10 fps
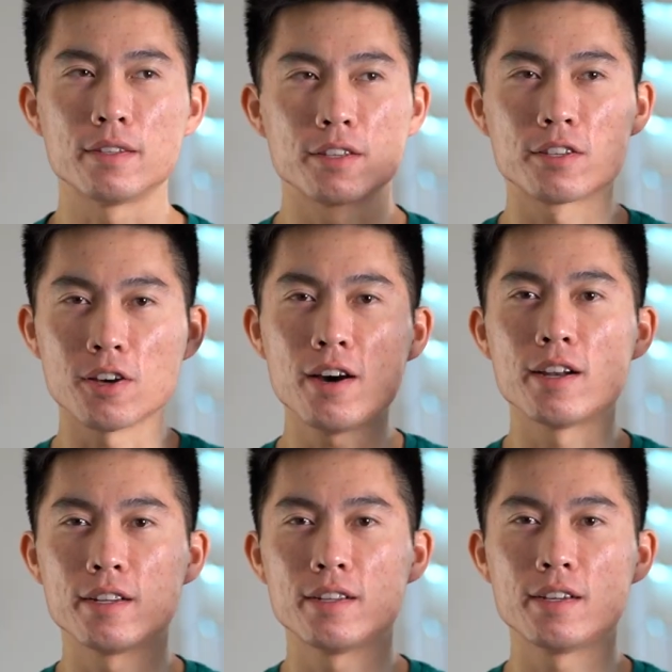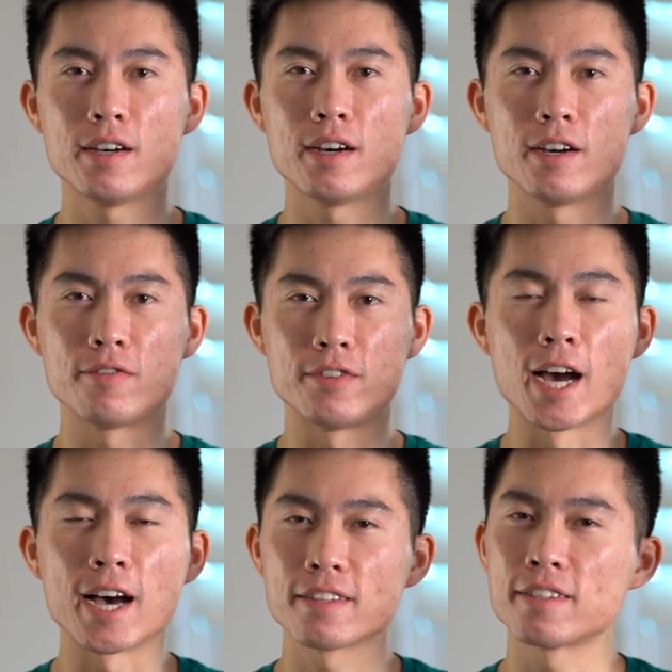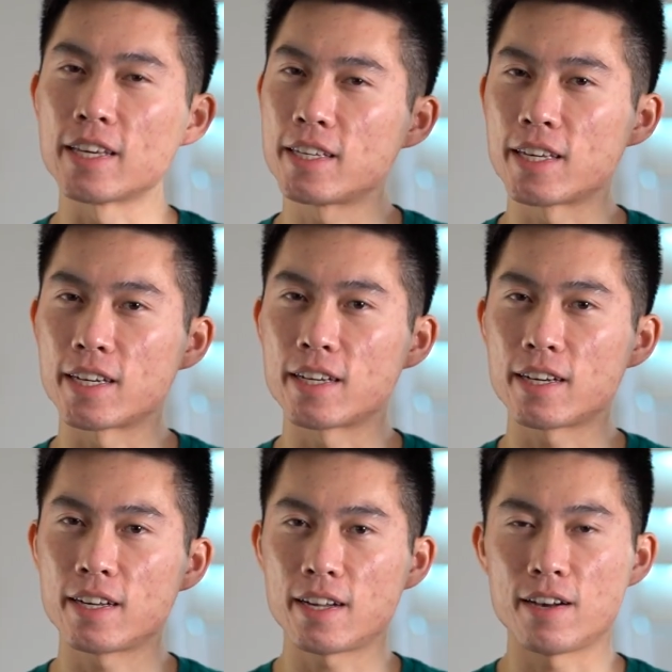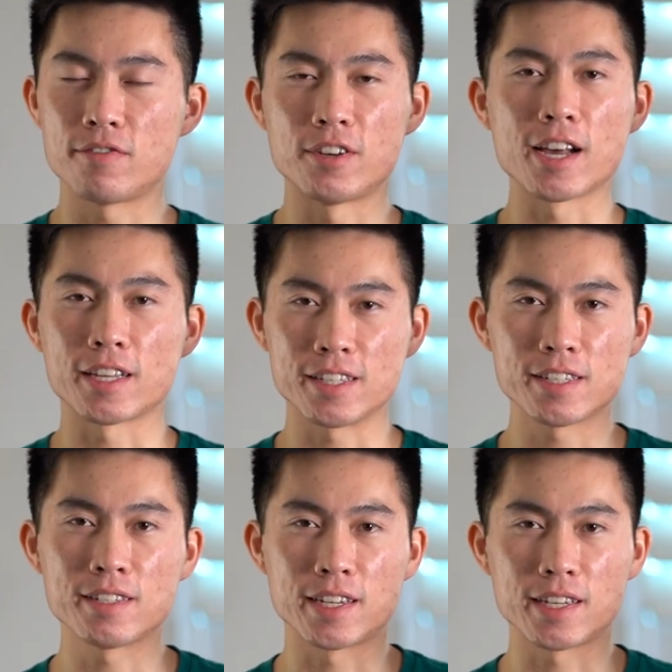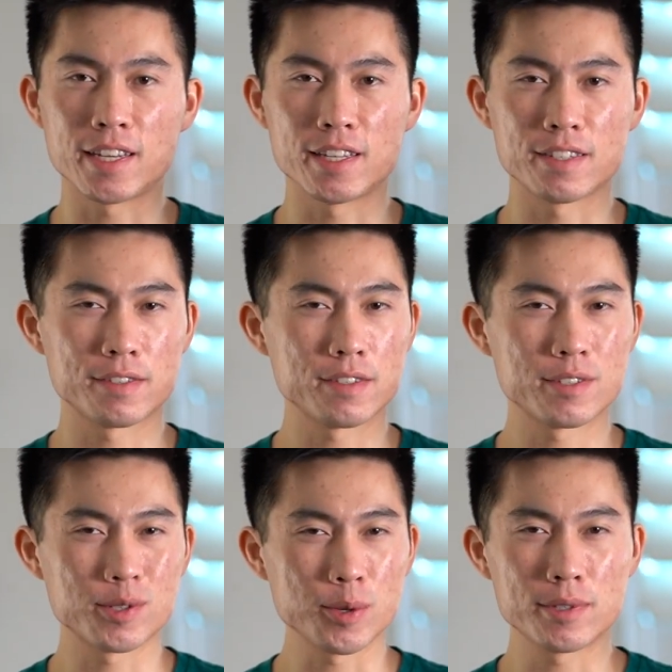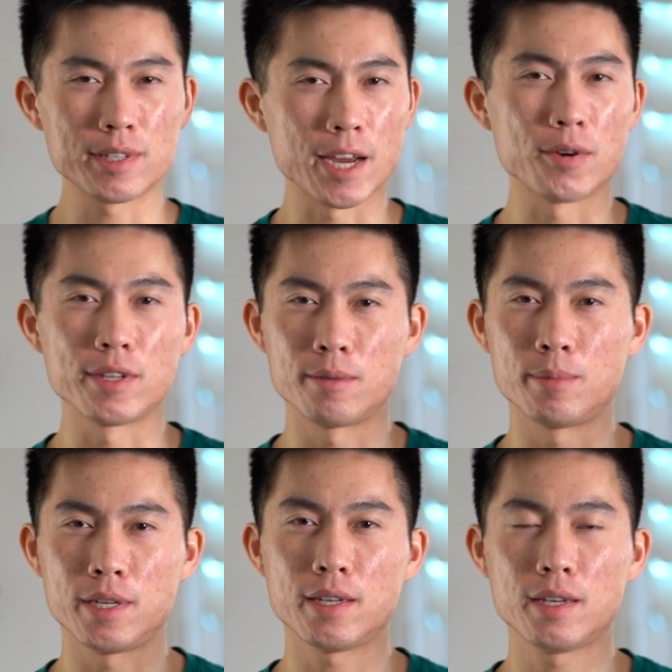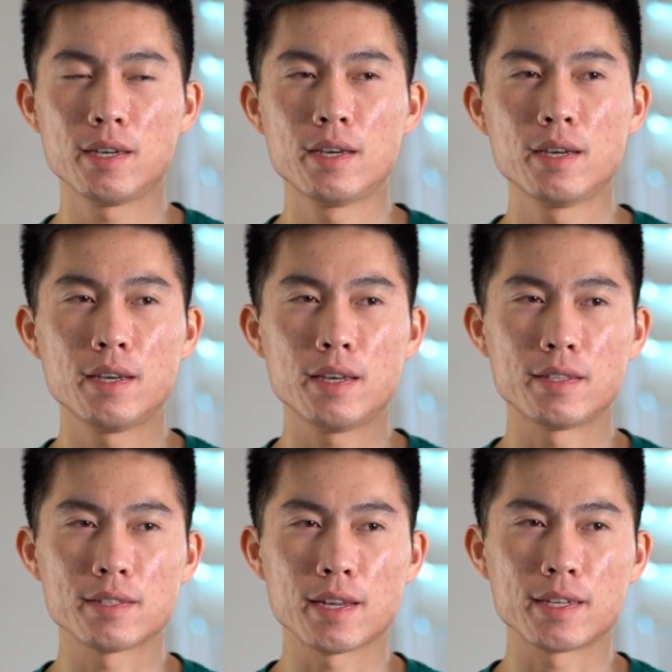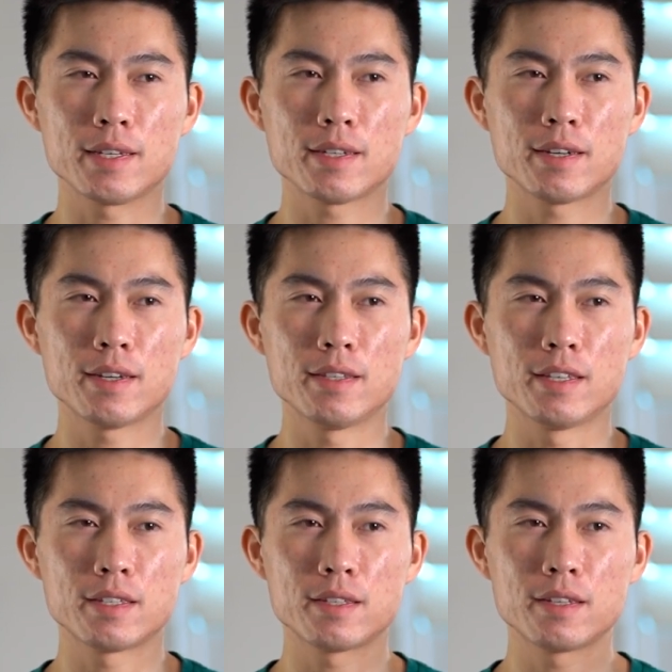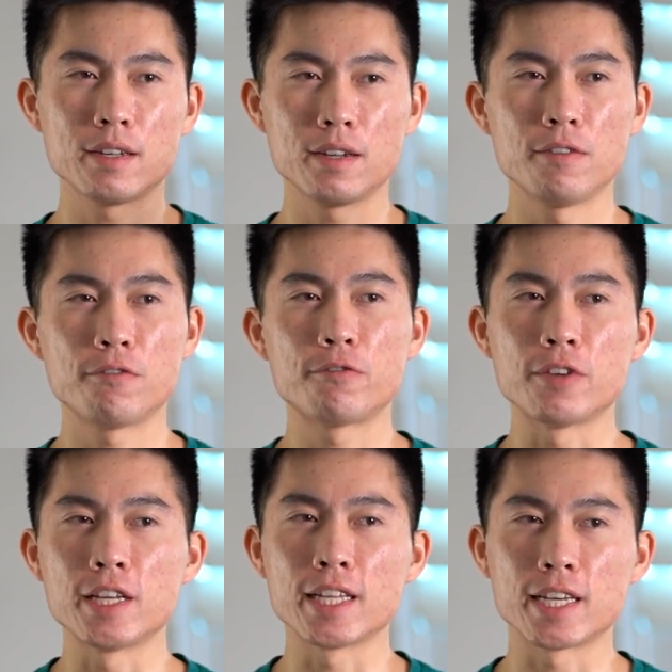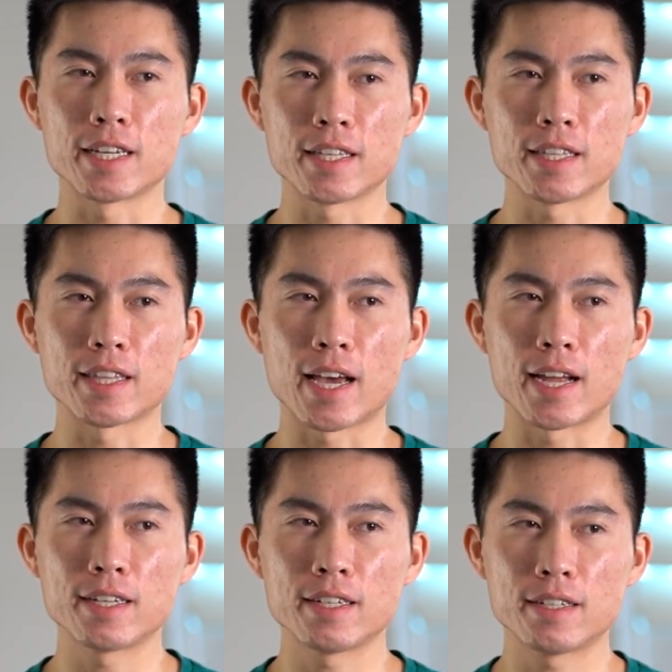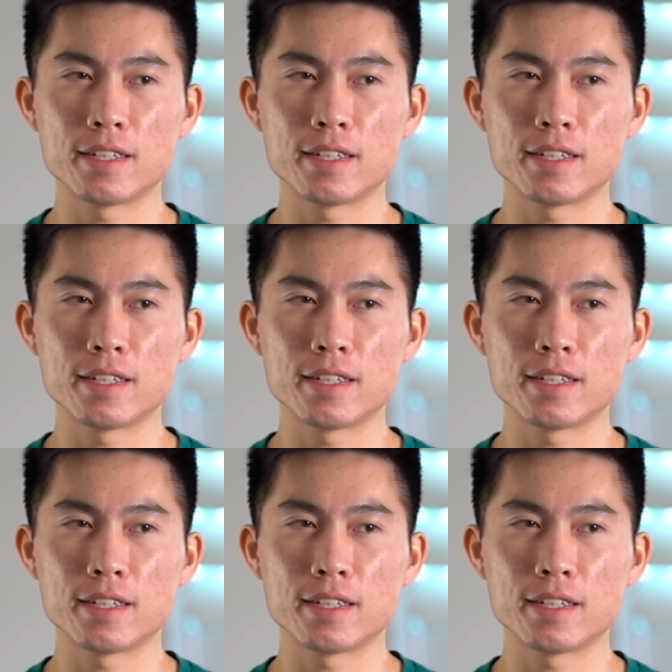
the thought of not thinking, of not existing, is so scary to me. It's like this feeling that